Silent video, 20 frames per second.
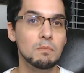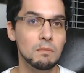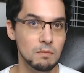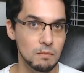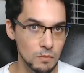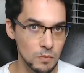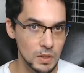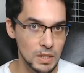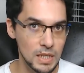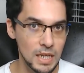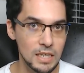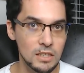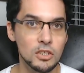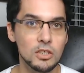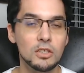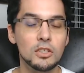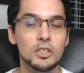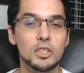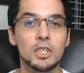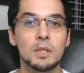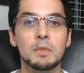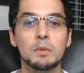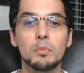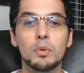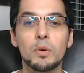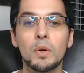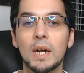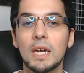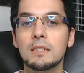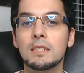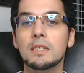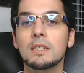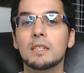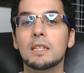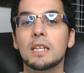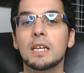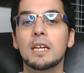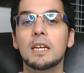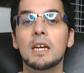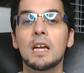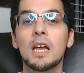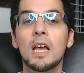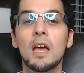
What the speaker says: relationships presently,